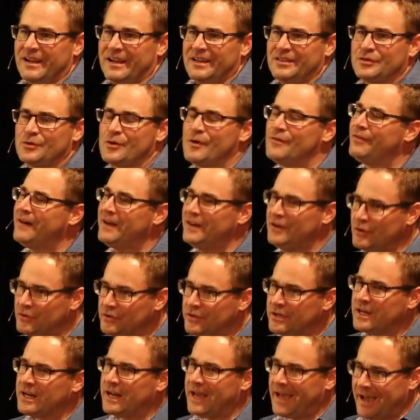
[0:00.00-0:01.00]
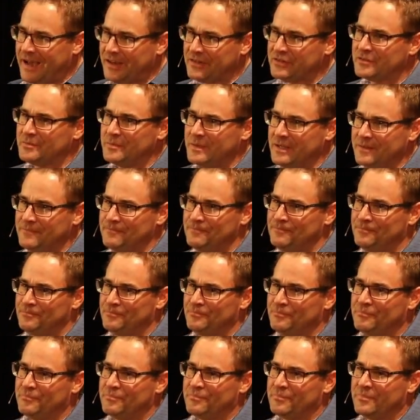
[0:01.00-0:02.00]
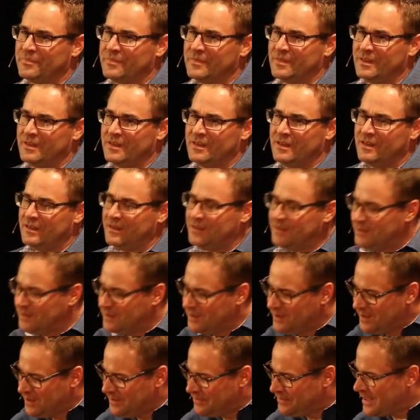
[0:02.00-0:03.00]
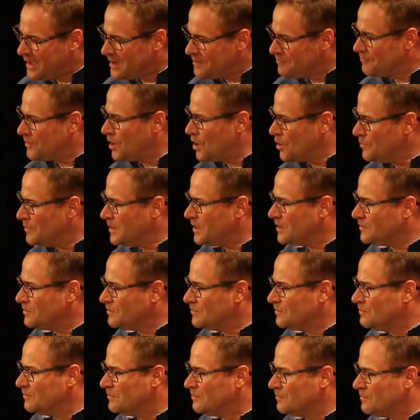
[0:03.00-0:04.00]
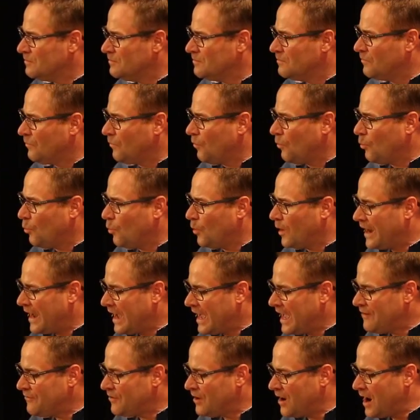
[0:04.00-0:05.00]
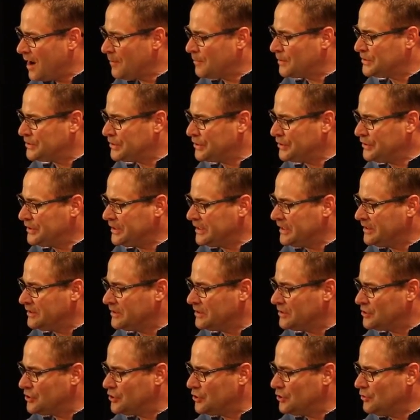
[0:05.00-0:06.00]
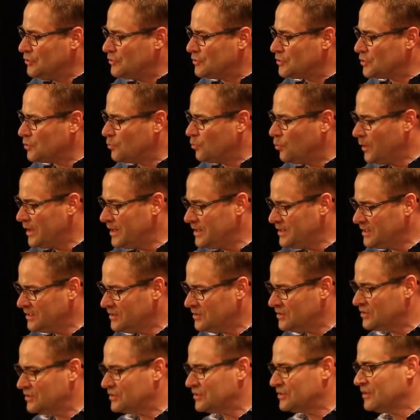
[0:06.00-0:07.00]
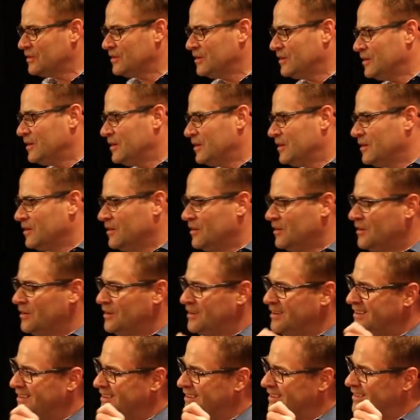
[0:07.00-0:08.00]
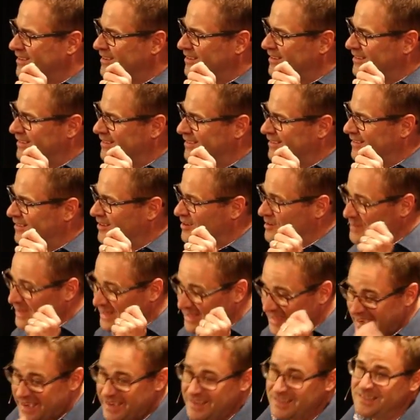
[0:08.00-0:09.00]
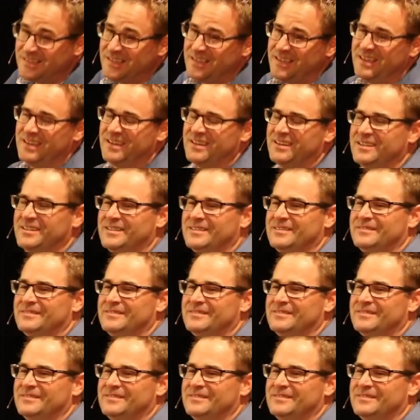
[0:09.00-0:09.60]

And so if I know you're going to ask me, in that moment, when I have an opportunity to choose to witness or to be lazy,